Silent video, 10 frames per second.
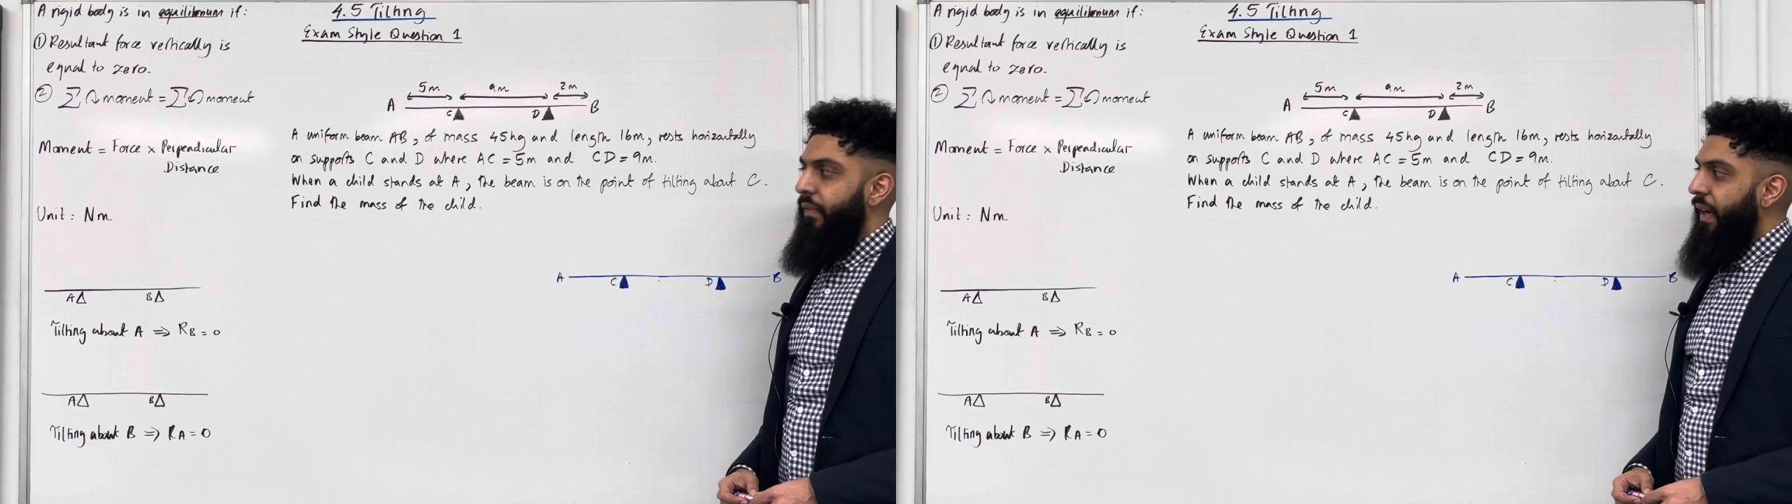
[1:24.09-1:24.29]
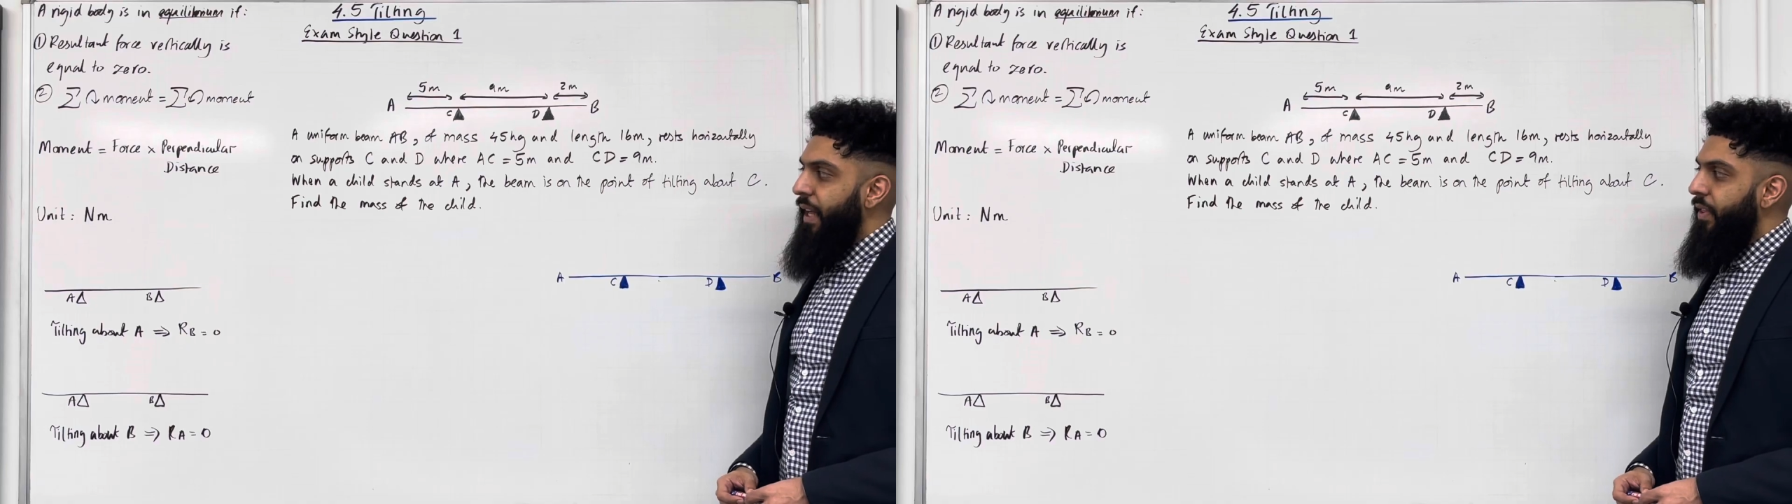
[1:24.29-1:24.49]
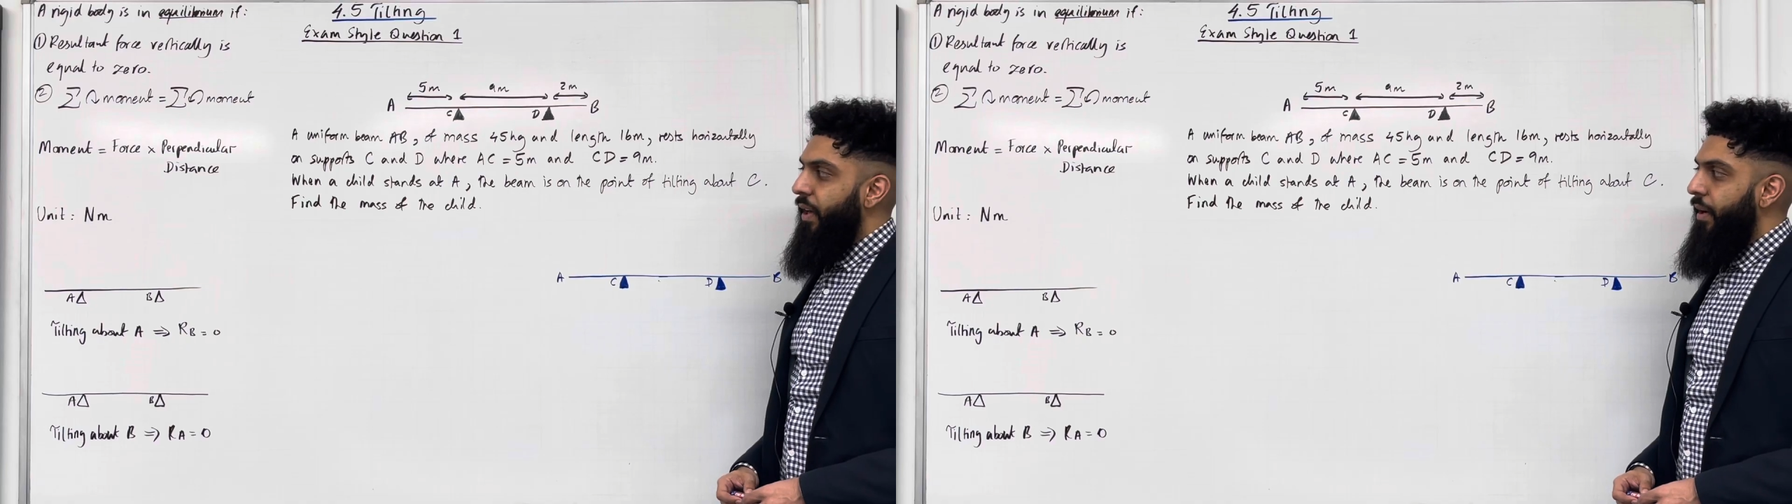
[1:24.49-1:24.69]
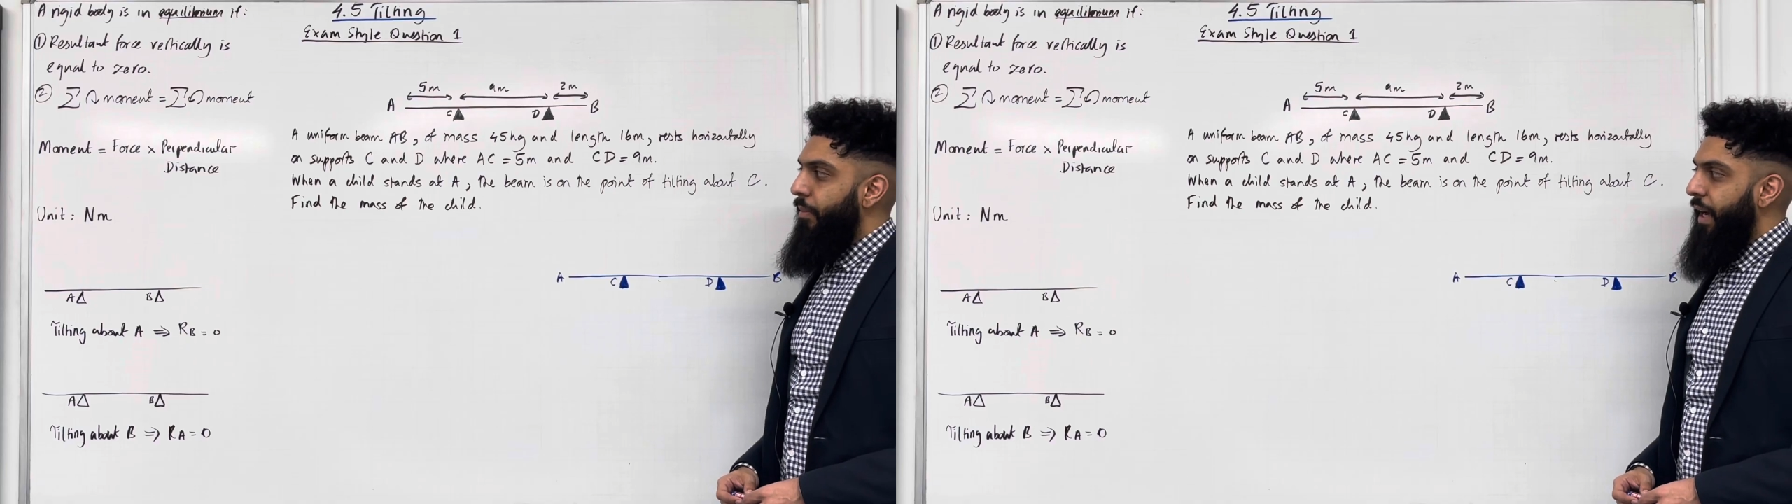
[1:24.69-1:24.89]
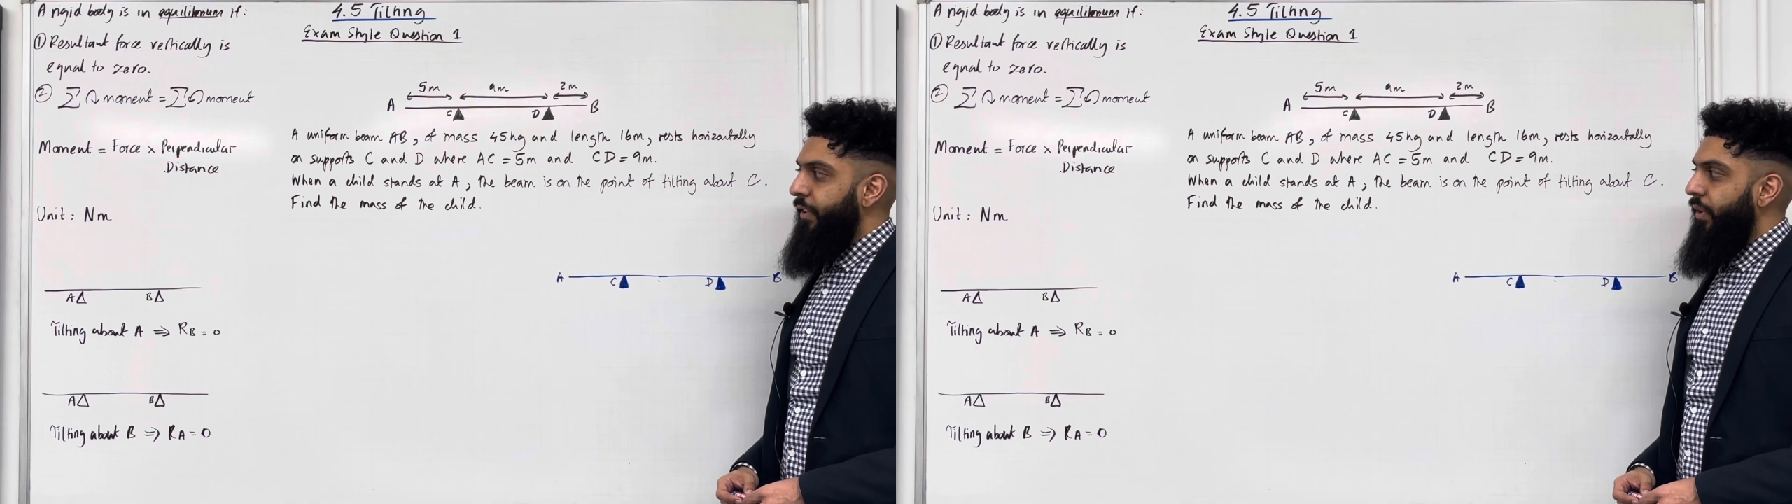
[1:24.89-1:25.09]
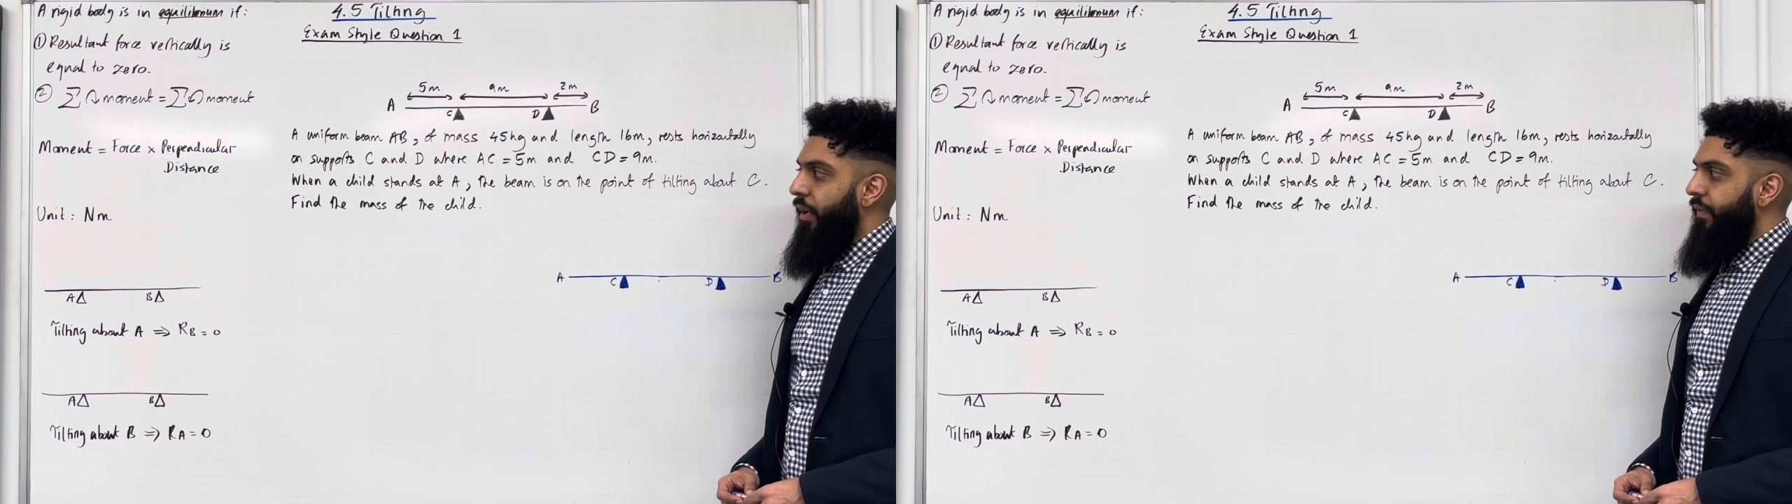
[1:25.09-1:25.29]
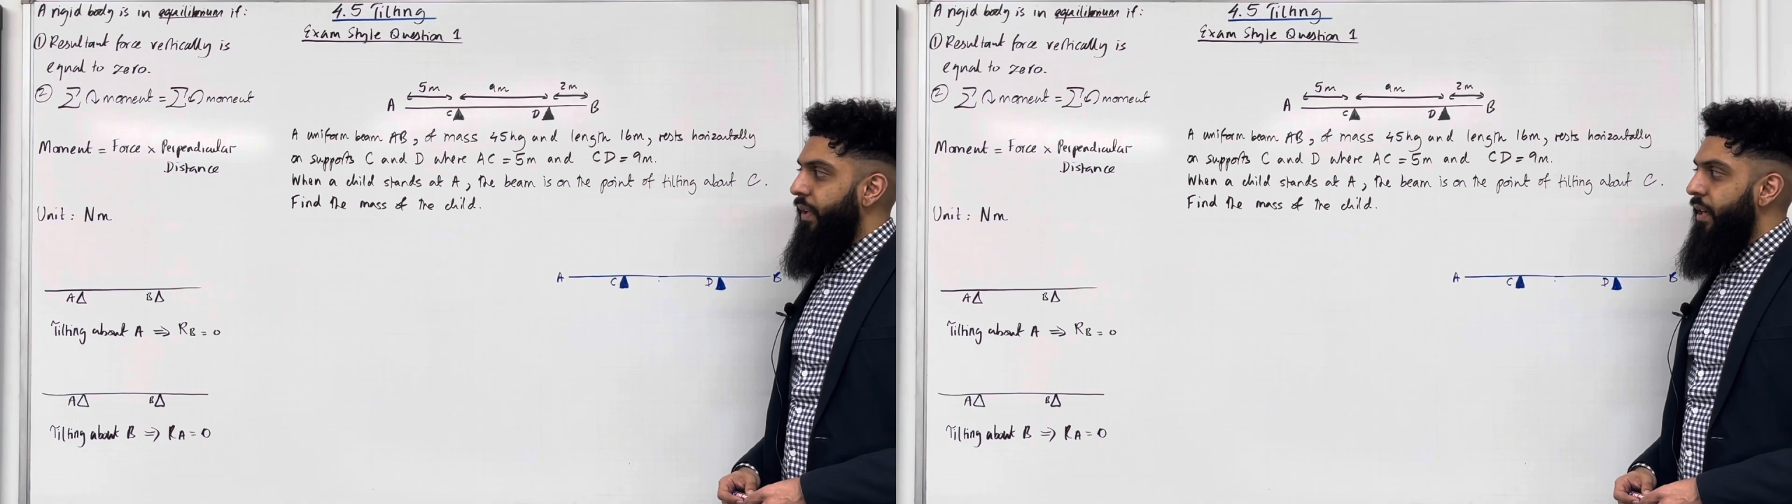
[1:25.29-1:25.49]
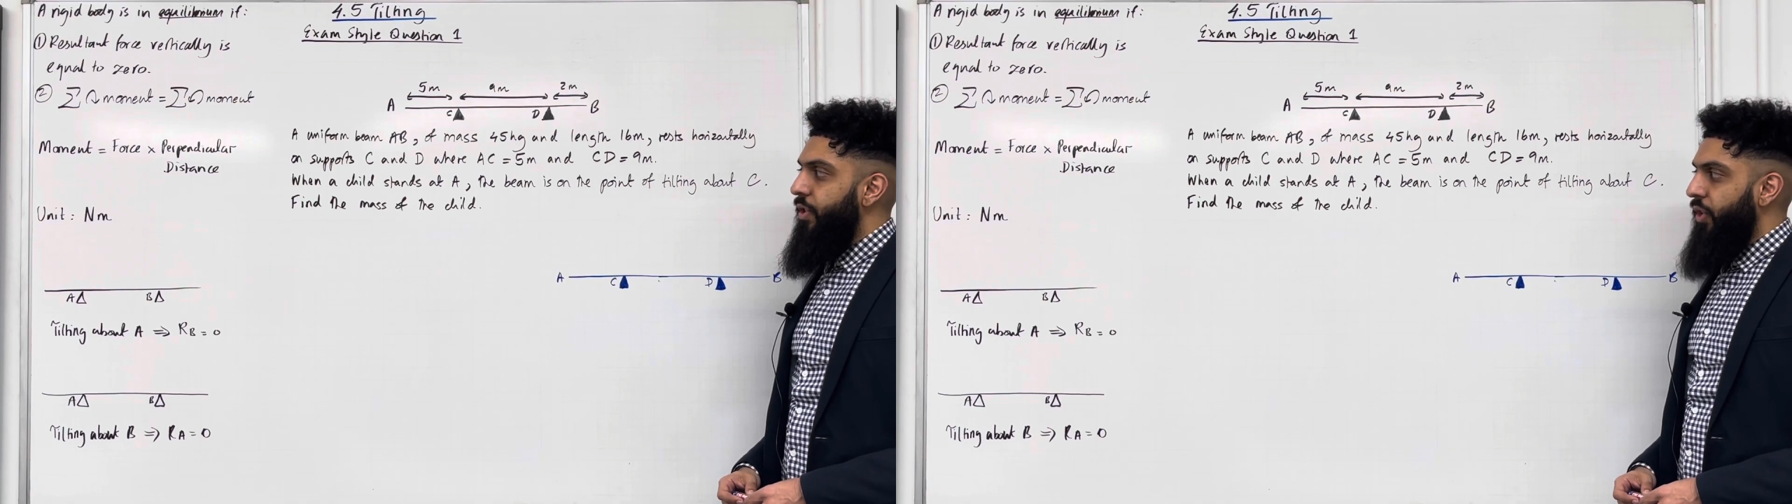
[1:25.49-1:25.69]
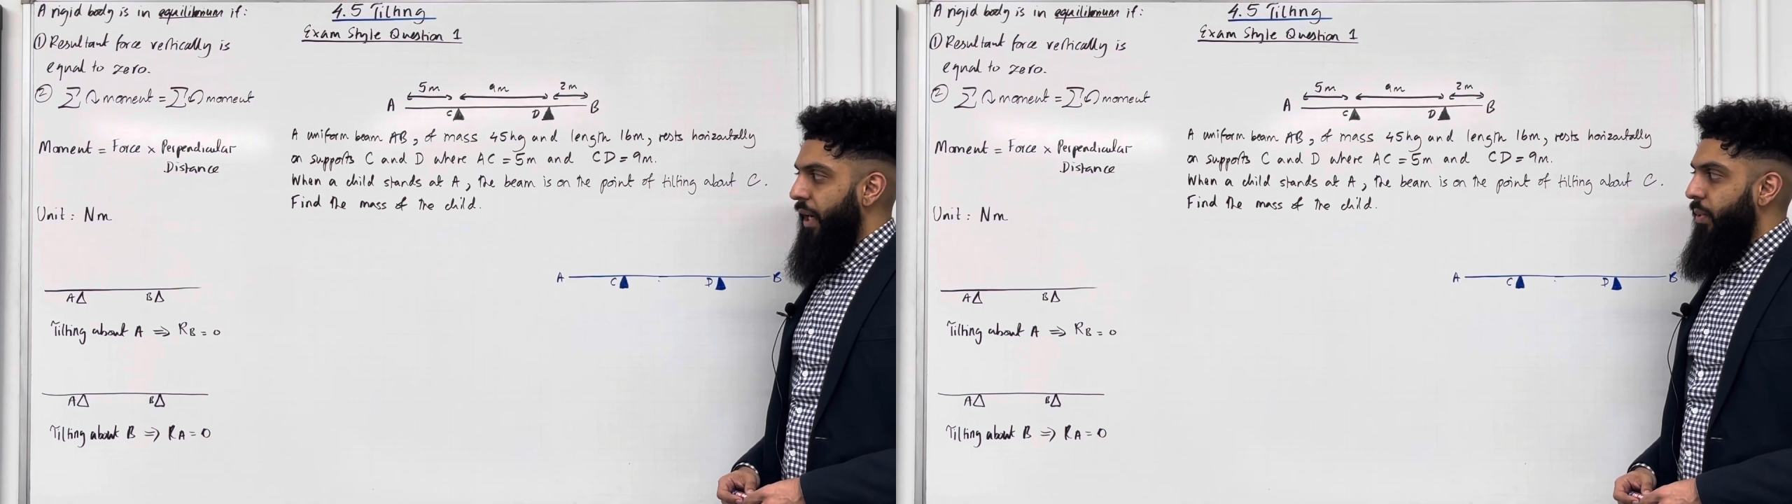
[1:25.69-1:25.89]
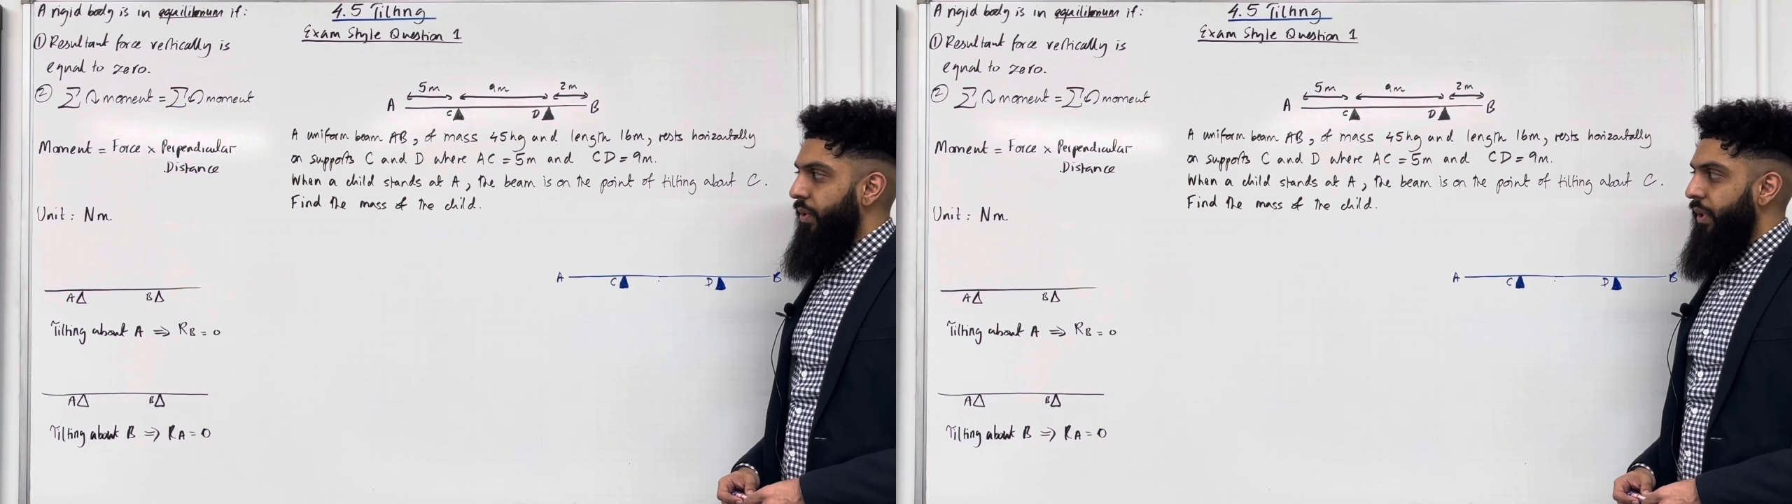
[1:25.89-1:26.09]
Find the mass of the
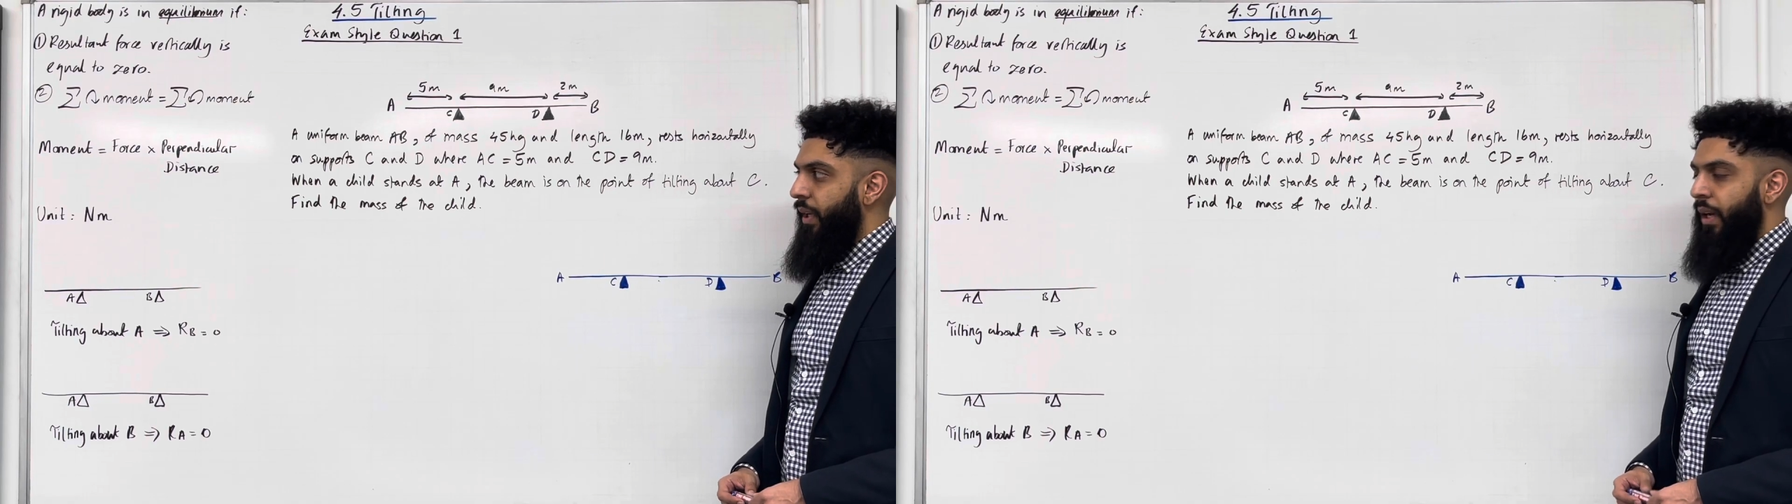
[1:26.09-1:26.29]
child.